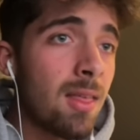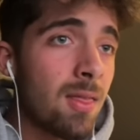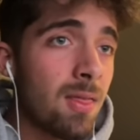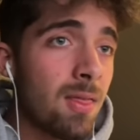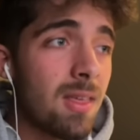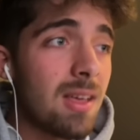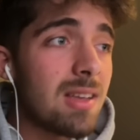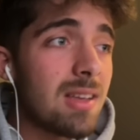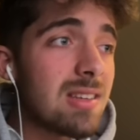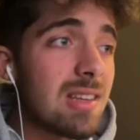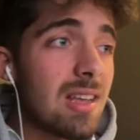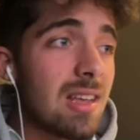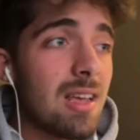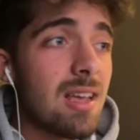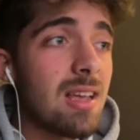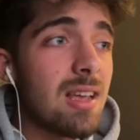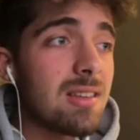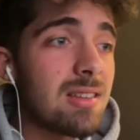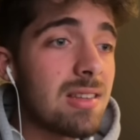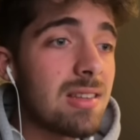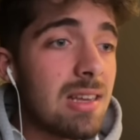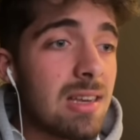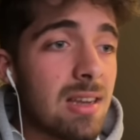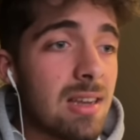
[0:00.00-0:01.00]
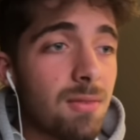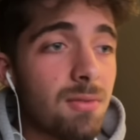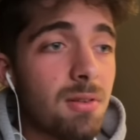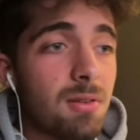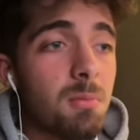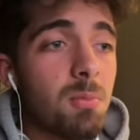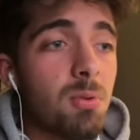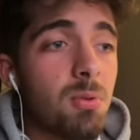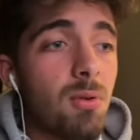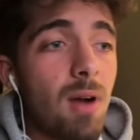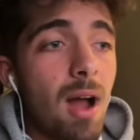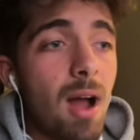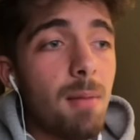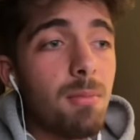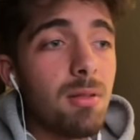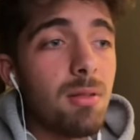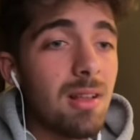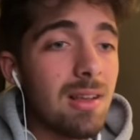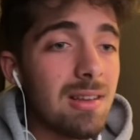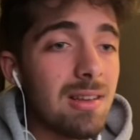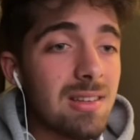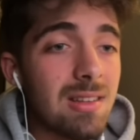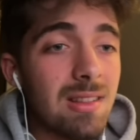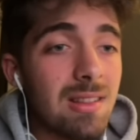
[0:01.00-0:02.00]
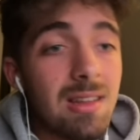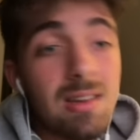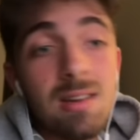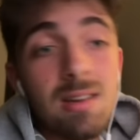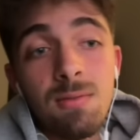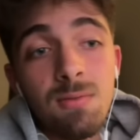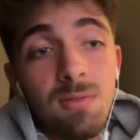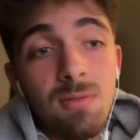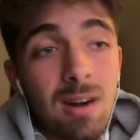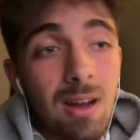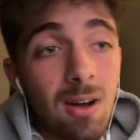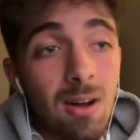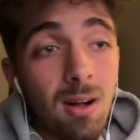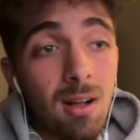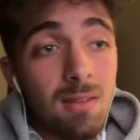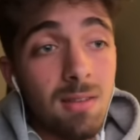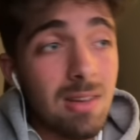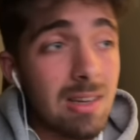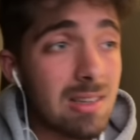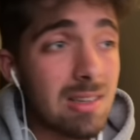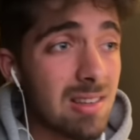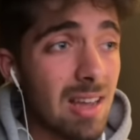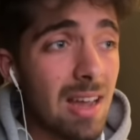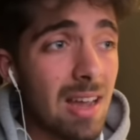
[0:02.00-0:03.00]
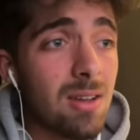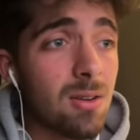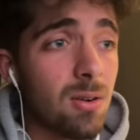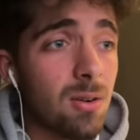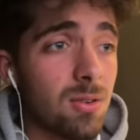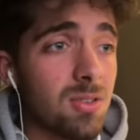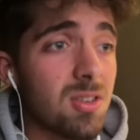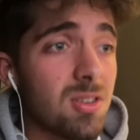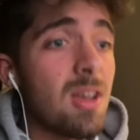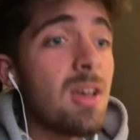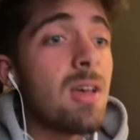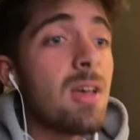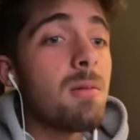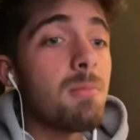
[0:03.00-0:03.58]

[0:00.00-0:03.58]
This is the different parabolas and the different halving cycles.